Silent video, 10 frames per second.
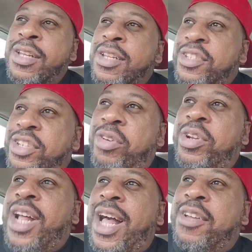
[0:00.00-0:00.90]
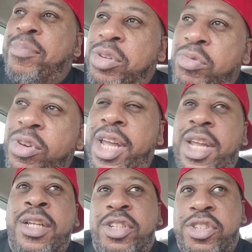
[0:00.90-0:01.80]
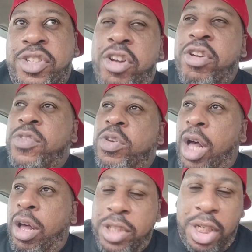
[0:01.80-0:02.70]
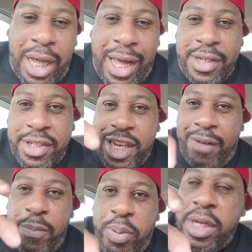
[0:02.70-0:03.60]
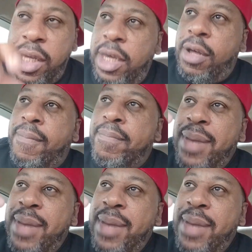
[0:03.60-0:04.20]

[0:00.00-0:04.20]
so that I can be ready to serve you all tonight, 7 p.m.